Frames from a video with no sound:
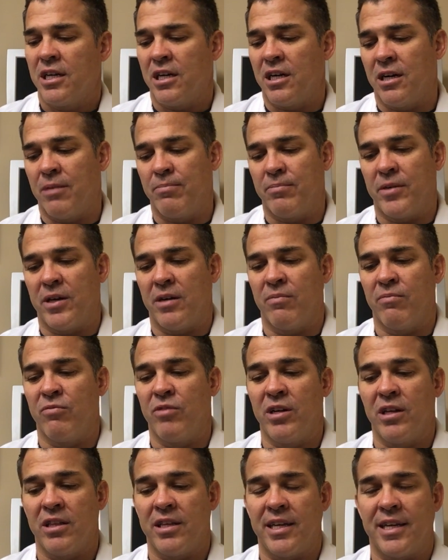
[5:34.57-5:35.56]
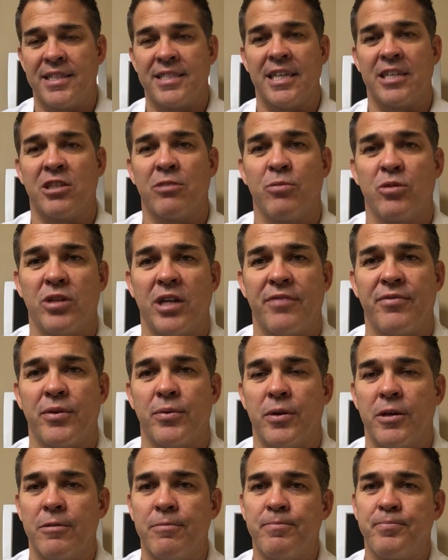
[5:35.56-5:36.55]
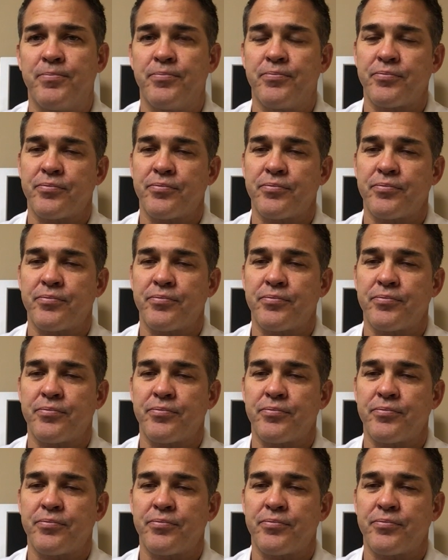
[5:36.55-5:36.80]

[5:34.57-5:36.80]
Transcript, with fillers: Um, I'm really accessible to everyone.